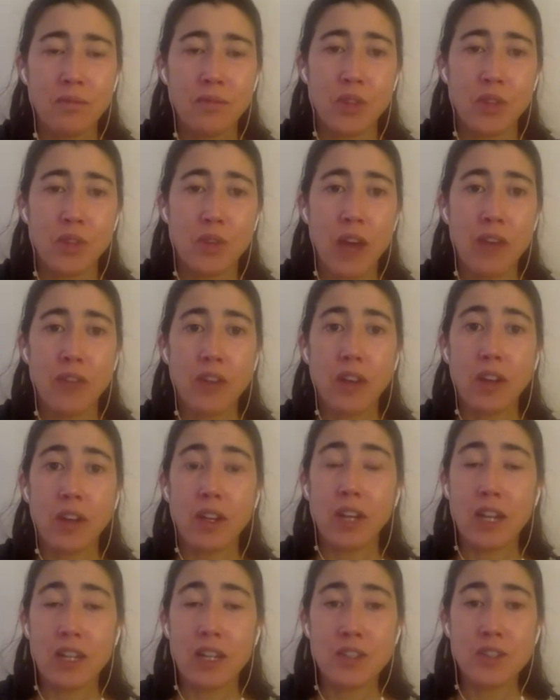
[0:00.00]
you have a
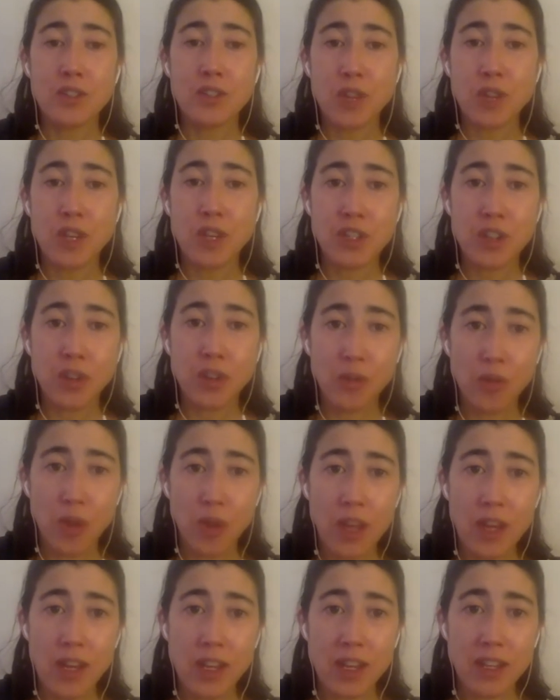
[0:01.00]
concentration
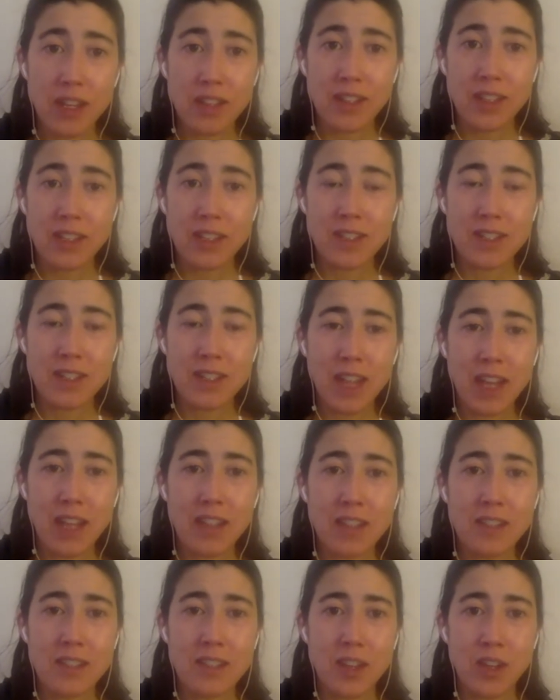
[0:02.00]
gradient inside
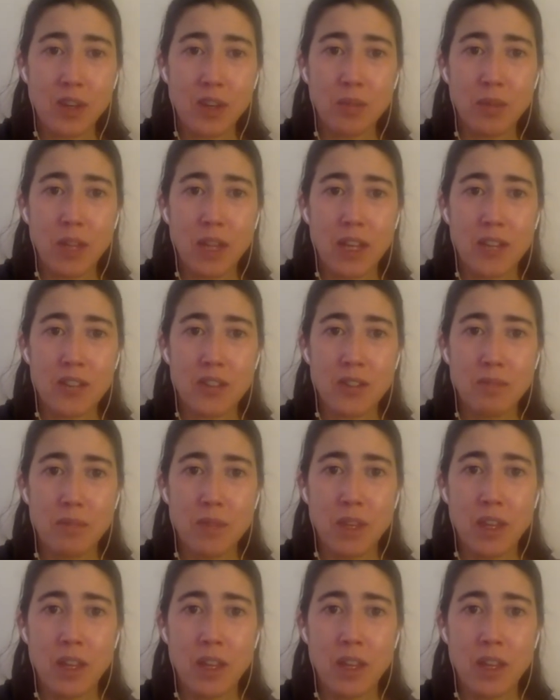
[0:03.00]
the cytoplasm